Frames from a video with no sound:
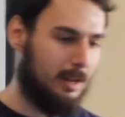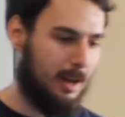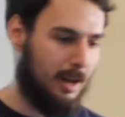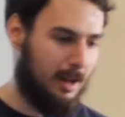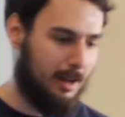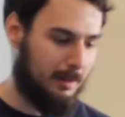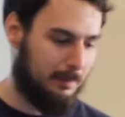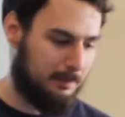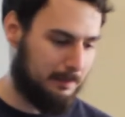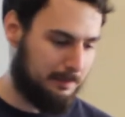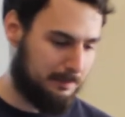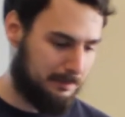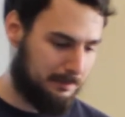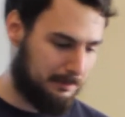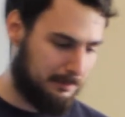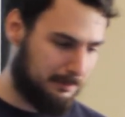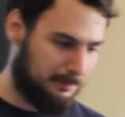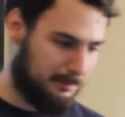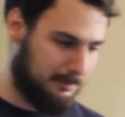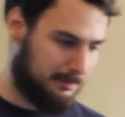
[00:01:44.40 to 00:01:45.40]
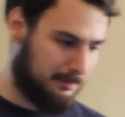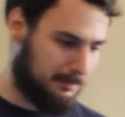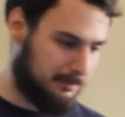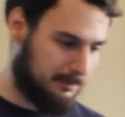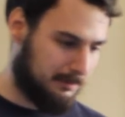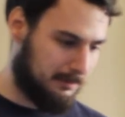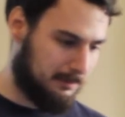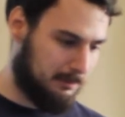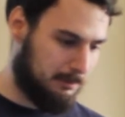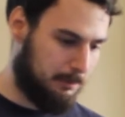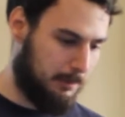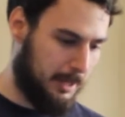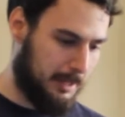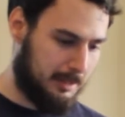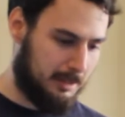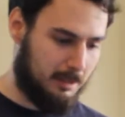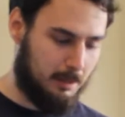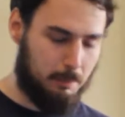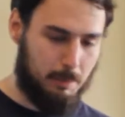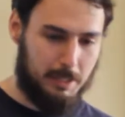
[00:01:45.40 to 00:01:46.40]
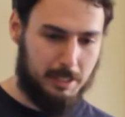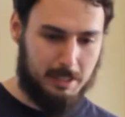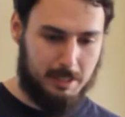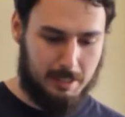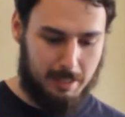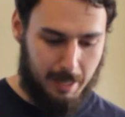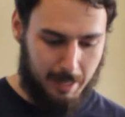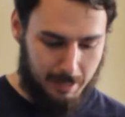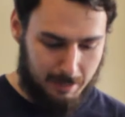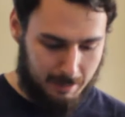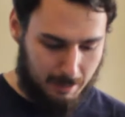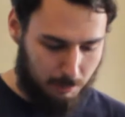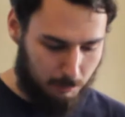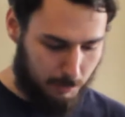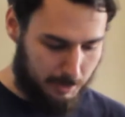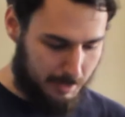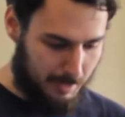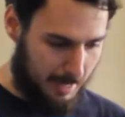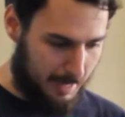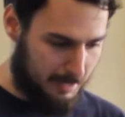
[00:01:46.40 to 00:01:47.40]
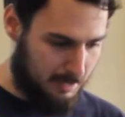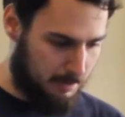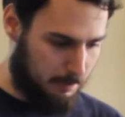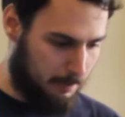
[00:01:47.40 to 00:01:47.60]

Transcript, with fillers: Um, but the mistake that we tend